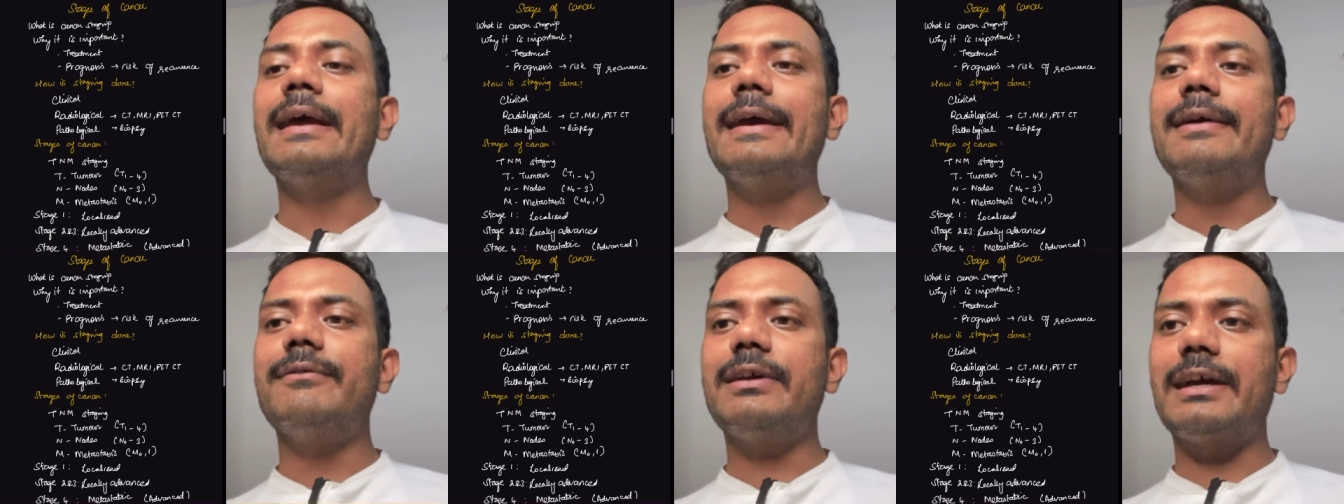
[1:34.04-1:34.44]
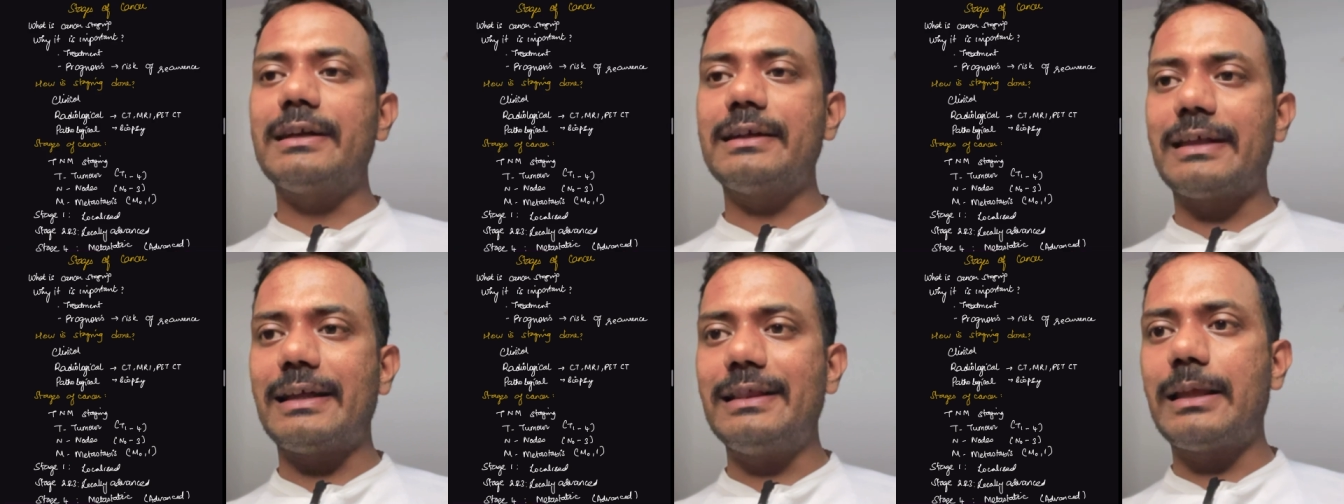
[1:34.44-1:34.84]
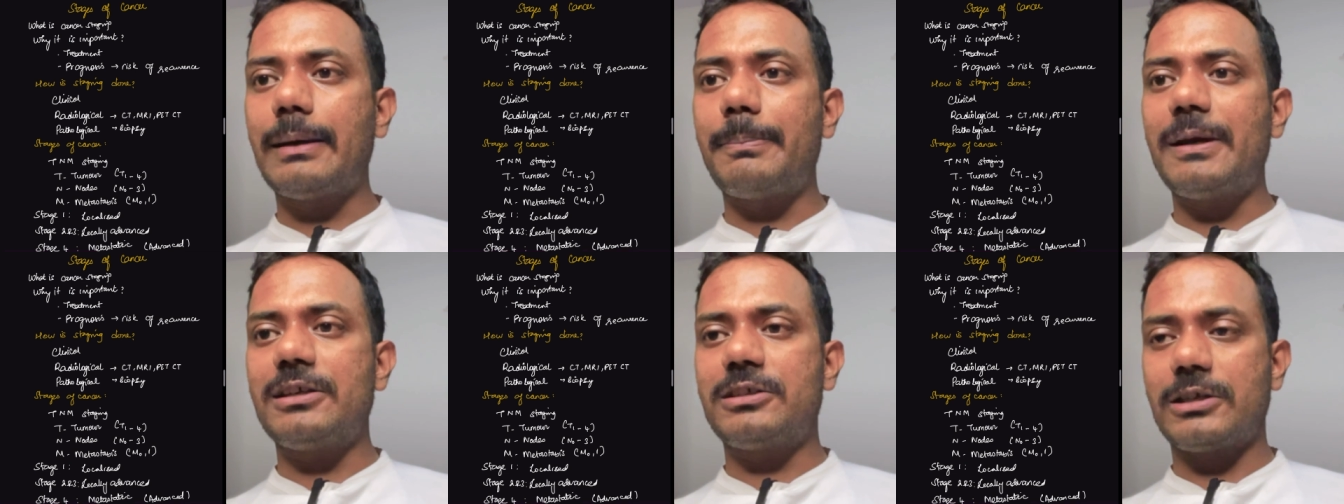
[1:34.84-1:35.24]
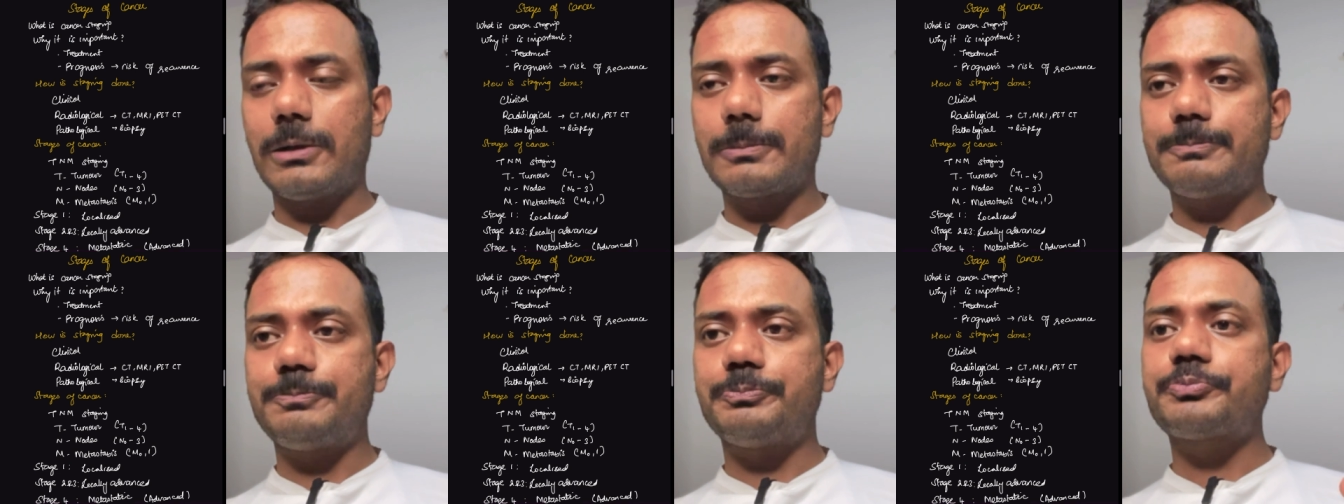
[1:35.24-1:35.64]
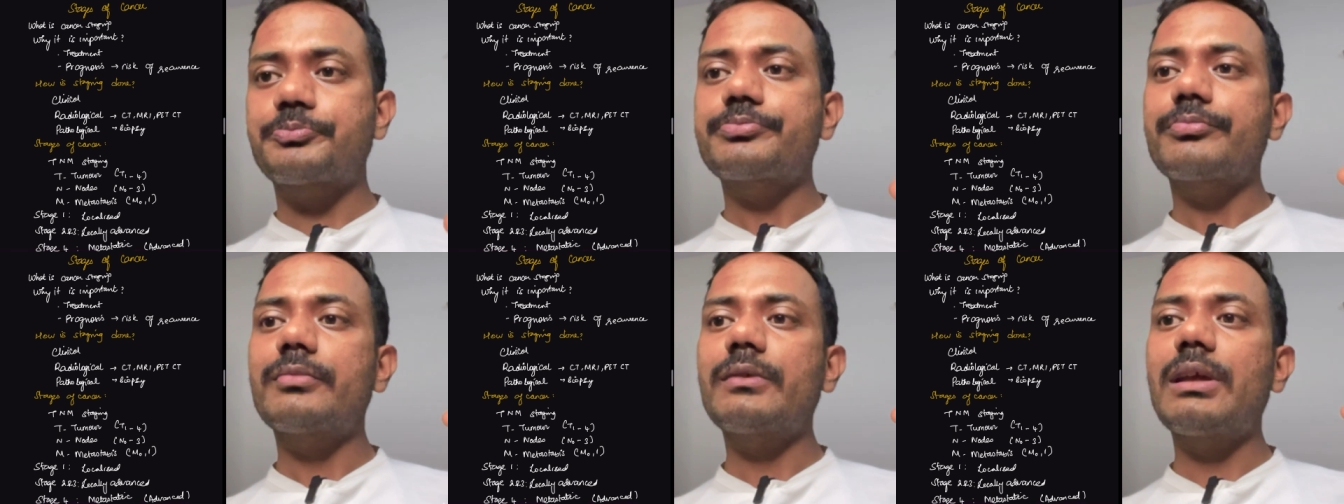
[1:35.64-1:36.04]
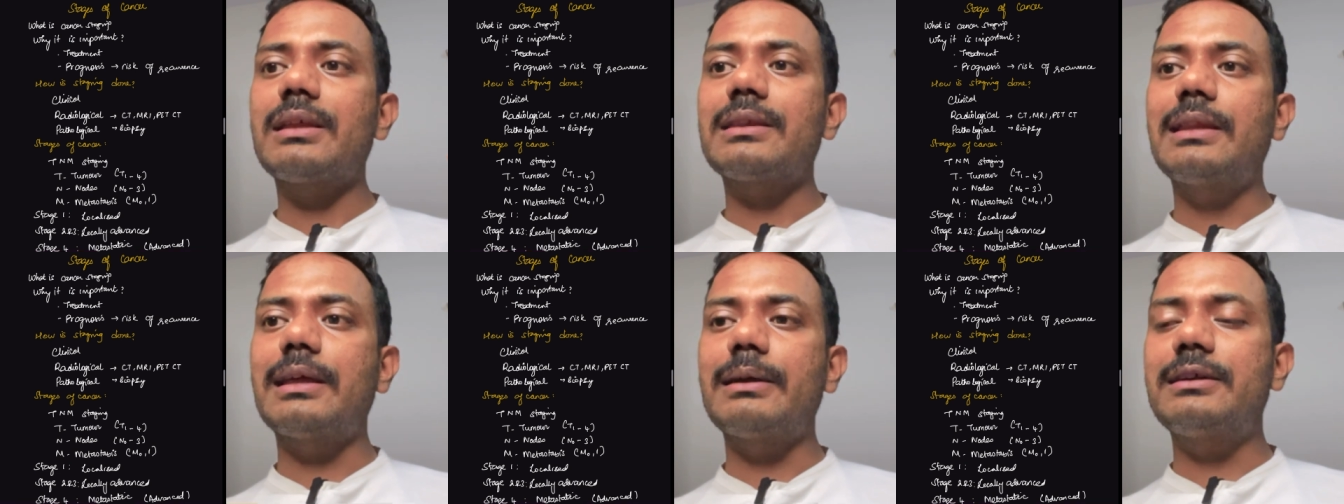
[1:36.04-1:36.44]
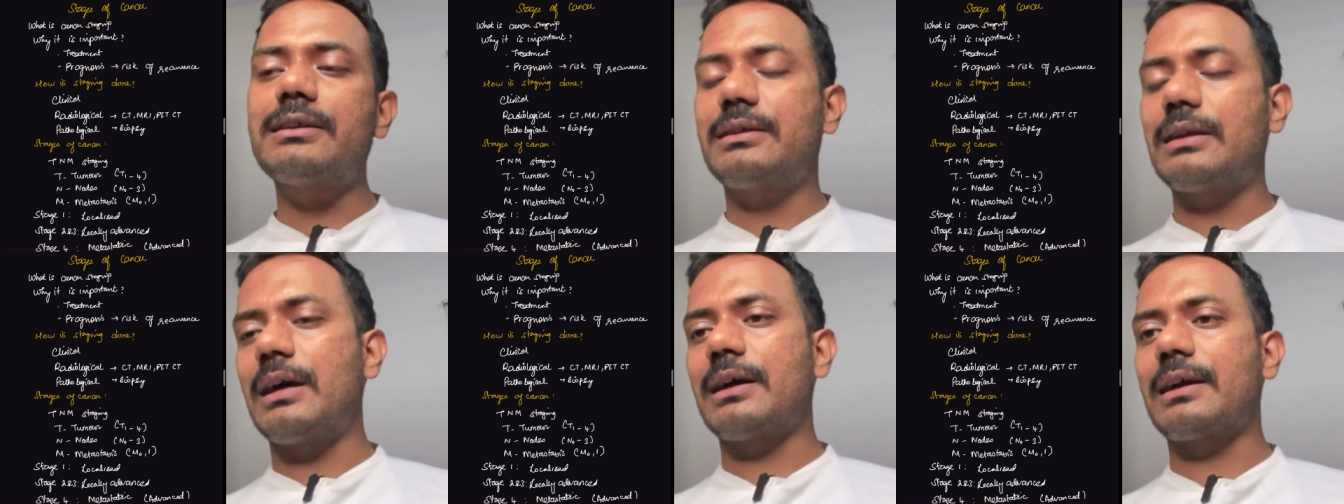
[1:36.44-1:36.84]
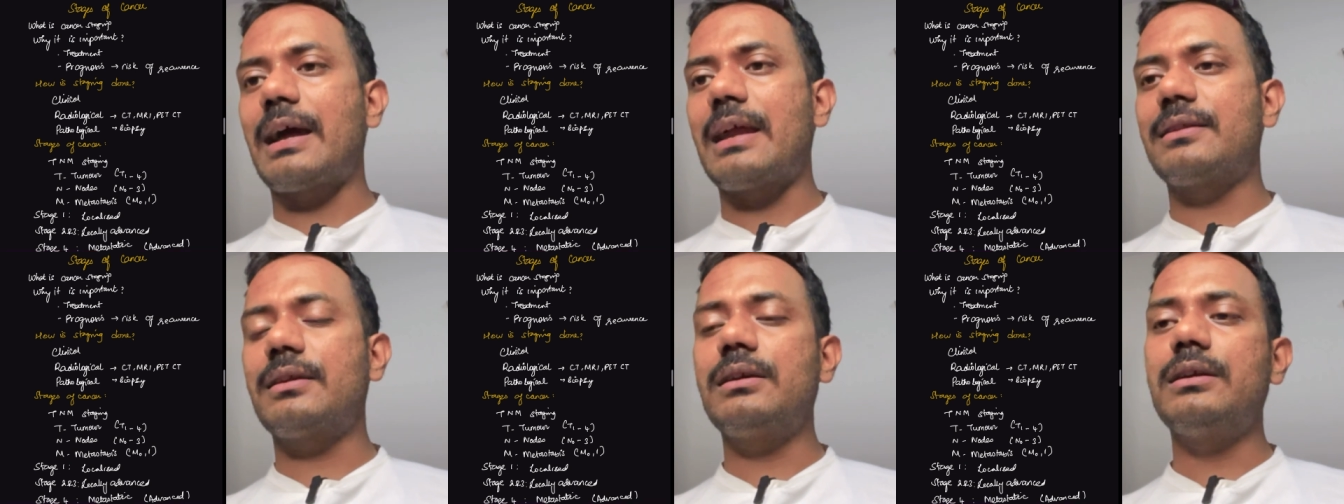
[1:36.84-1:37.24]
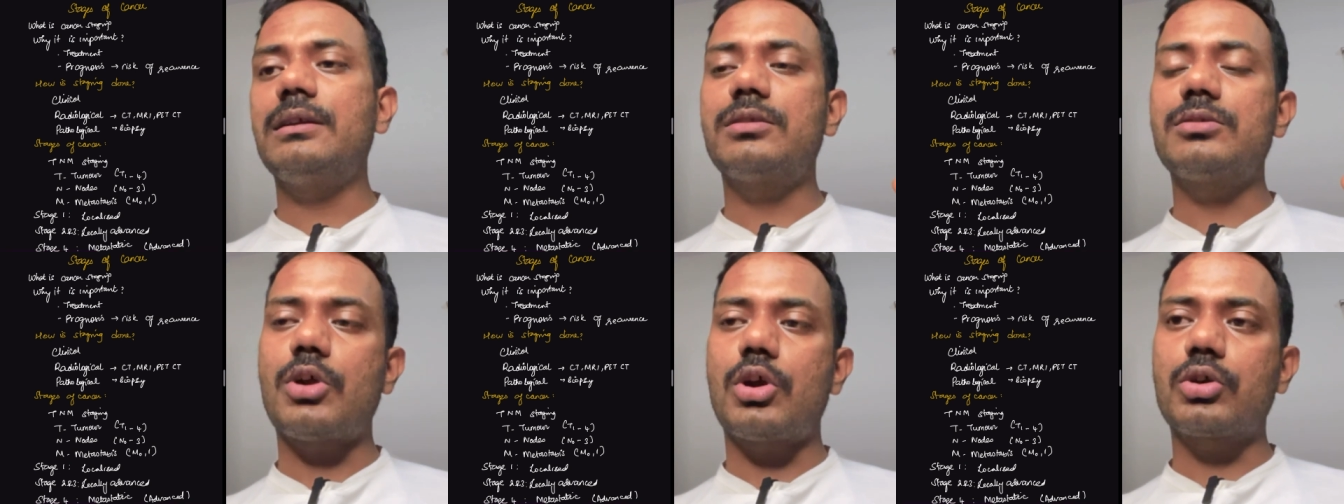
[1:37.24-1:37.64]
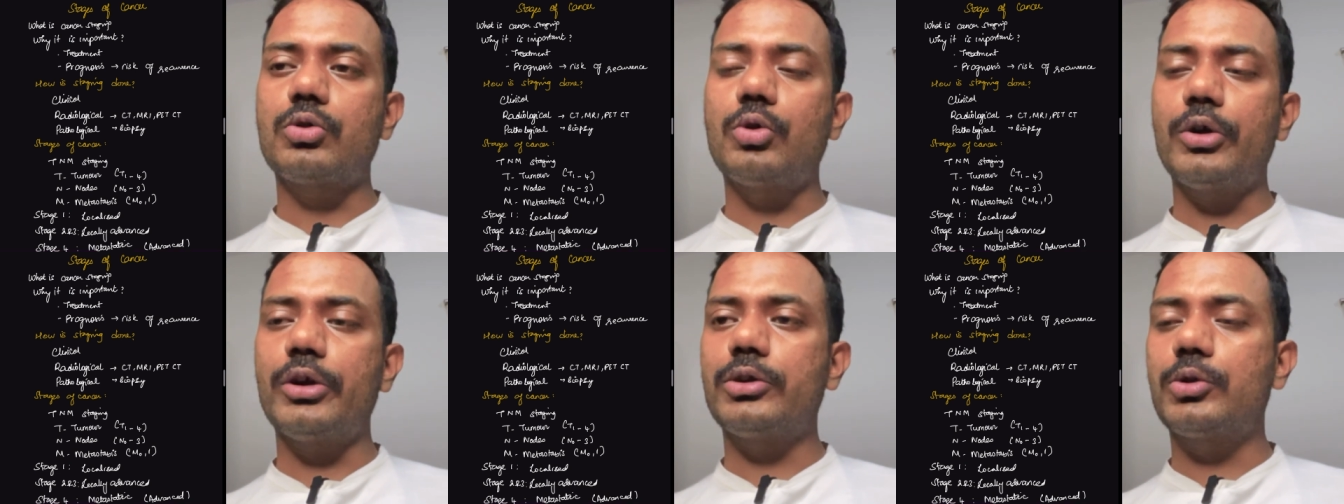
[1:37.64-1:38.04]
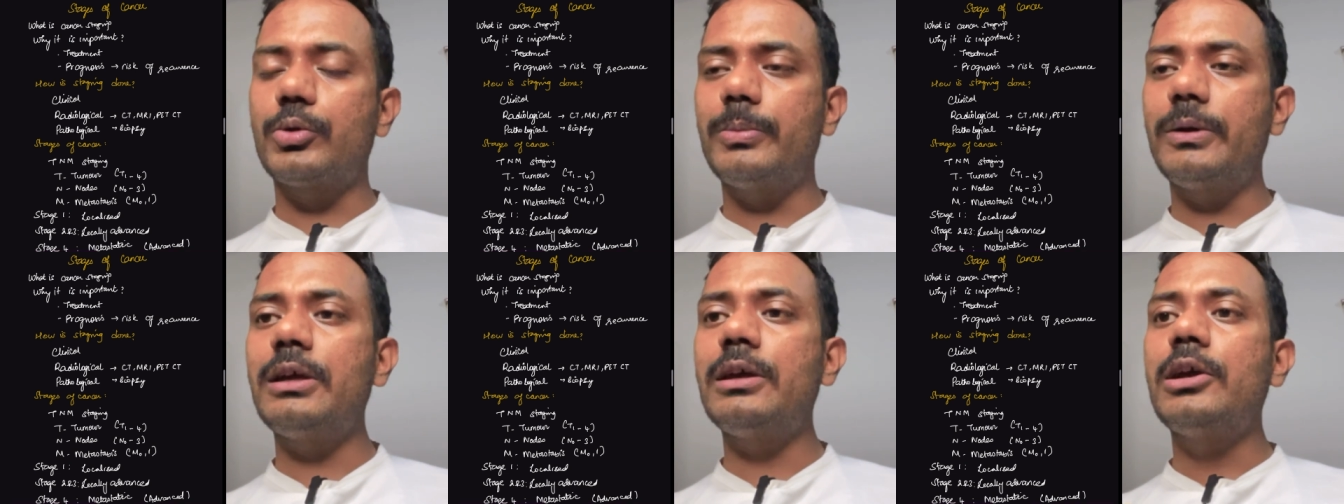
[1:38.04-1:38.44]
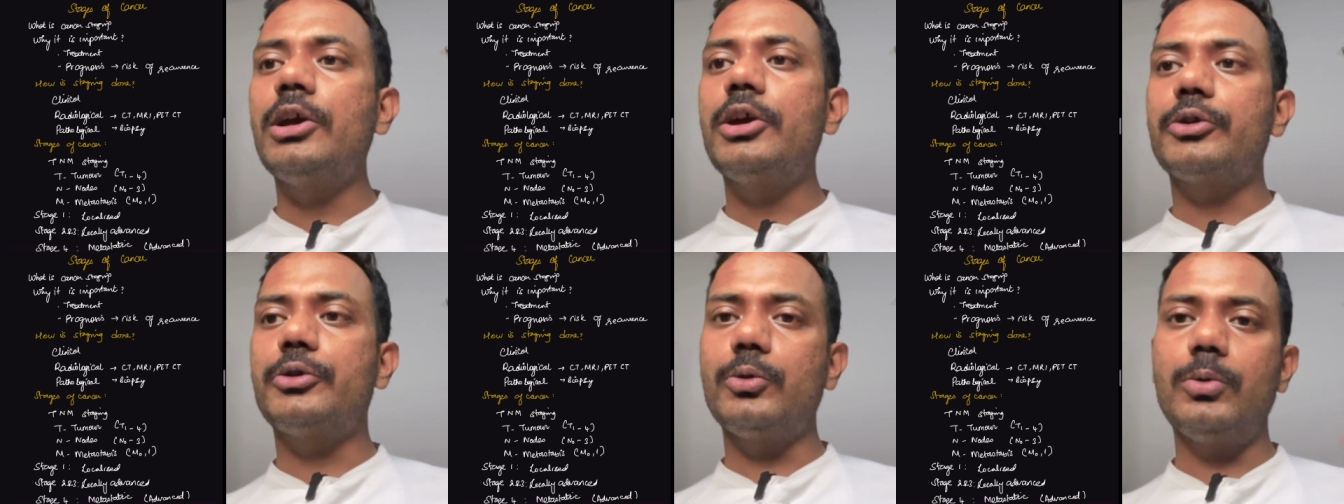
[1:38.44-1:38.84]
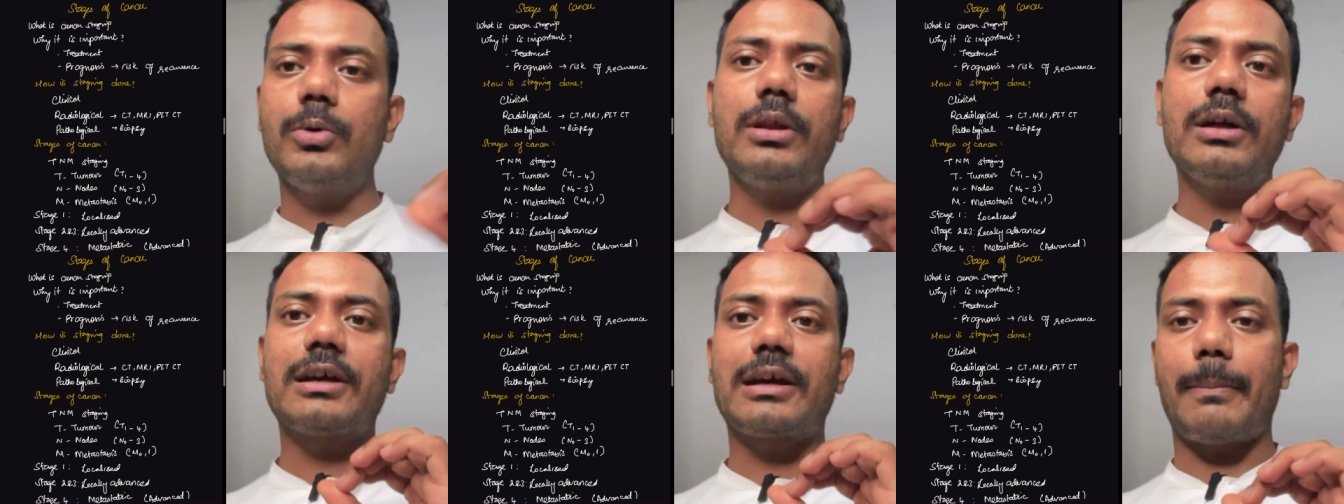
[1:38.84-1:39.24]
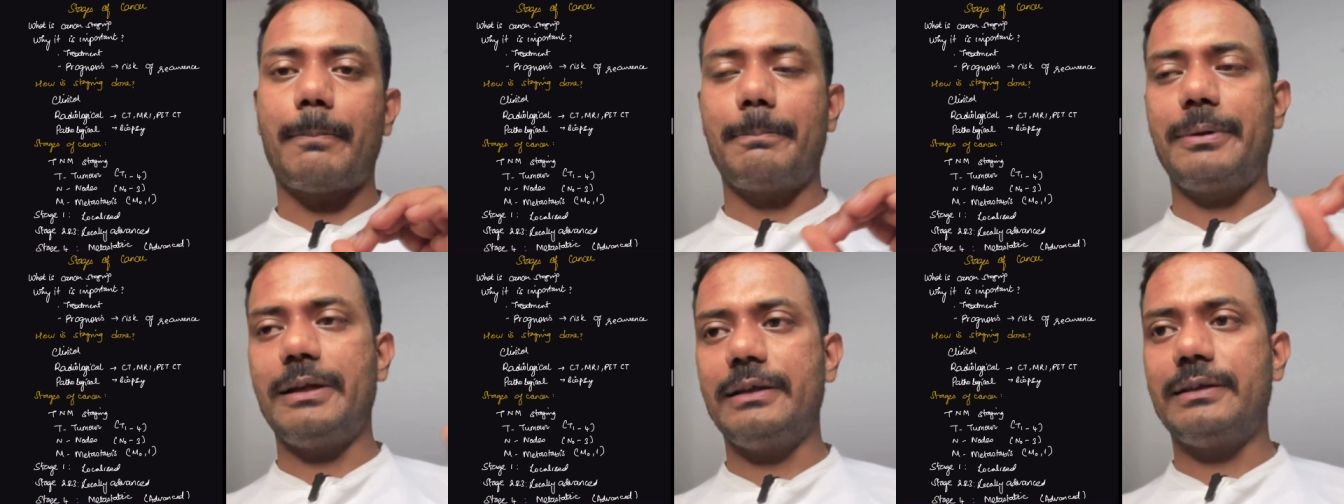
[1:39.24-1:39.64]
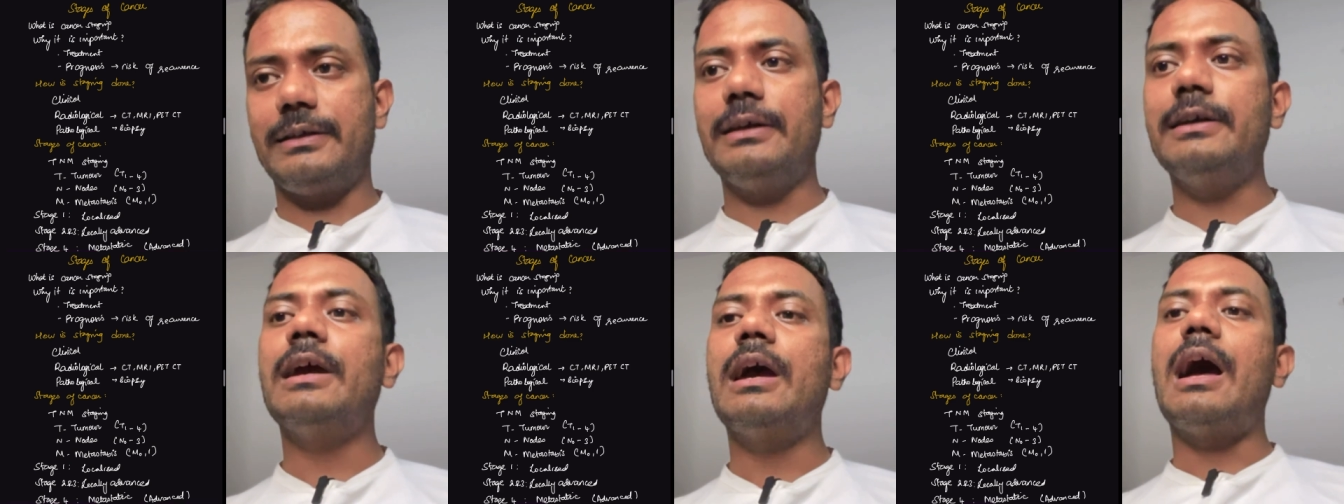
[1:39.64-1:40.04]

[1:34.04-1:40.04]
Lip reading: we can tell the patient that cancer is not going to be cured completely.